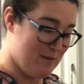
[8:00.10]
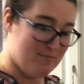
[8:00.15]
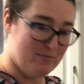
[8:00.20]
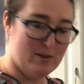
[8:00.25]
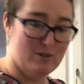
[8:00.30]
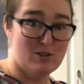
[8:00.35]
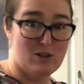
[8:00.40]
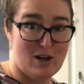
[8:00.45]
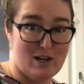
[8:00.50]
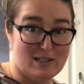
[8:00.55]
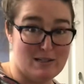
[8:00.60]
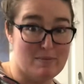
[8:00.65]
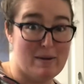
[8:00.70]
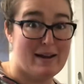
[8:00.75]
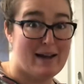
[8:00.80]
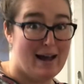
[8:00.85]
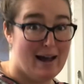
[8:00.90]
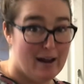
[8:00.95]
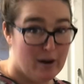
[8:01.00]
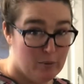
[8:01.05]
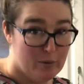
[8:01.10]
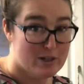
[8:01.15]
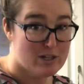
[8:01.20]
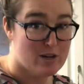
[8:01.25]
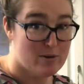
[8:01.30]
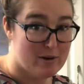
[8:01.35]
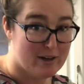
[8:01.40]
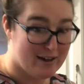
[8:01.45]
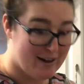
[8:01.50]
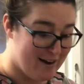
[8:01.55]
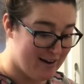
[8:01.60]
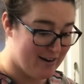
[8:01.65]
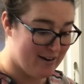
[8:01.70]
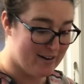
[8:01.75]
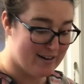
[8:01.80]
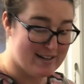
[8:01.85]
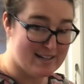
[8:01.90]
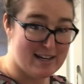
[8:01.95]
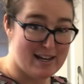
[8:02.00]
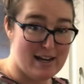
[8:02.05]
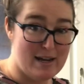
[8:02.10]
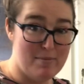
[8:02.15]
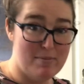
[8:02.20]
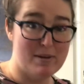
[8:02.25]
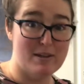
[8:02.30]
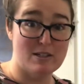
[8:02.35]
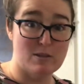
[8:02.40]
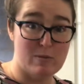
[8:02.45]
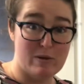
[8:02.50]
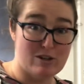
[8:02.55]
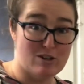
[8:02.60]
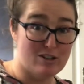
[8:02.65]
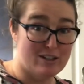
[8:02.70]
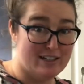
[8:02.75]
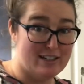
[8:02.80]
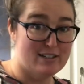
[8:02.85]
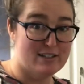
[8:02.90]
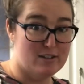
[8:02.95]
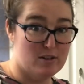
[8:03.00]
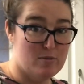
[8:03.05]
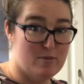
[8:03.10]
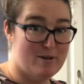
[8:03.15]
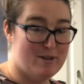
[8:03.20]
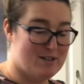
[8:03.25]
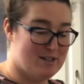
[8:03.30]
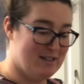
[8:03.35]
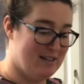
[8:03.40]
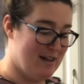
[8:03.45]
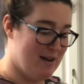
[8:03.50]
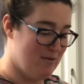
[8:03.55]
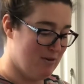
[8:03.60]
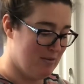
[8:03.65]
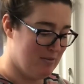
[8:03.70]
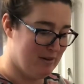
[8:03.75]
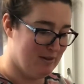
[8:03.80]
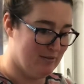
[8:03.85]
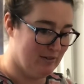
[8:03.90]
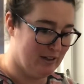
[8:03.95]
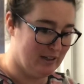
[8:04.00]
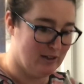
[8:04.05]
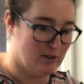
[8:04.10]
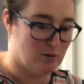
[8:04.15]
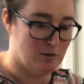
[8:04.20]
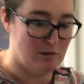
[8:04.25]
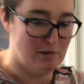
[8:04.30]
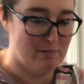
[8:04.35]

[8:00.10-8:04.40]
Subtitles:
It was awesome. I kind of wish I would have caught it on tape, especially in slow motion. That would have been really cool.